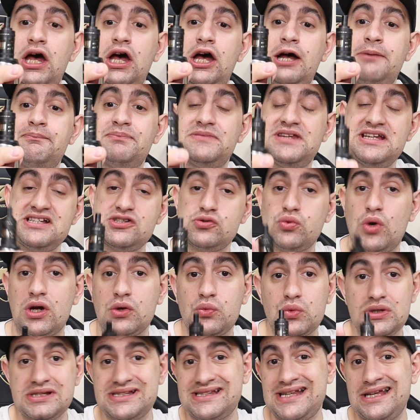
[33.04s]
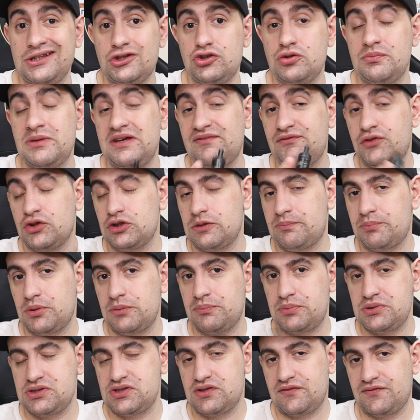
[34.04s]
um, this one was sent to me for the
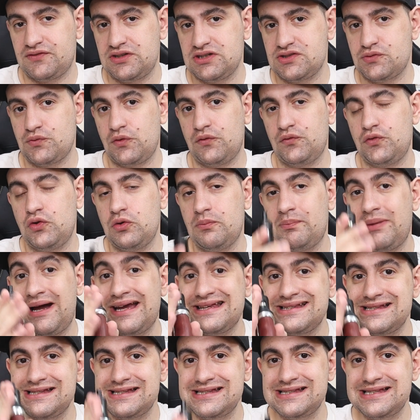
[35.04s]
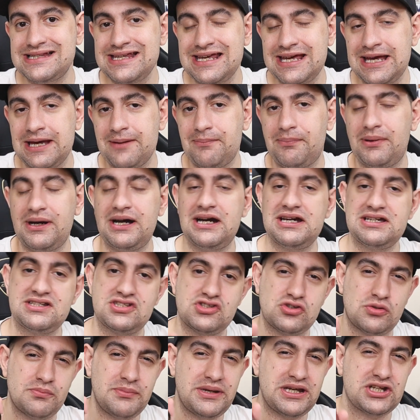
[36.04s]
purpose of this review by Seagabuy,
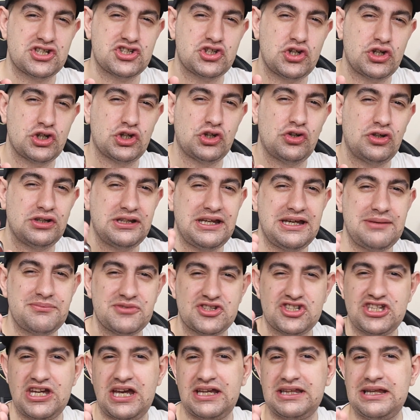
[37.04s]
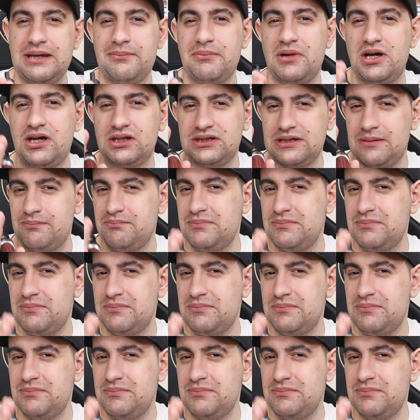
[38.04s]
so make sure you go them, check them out.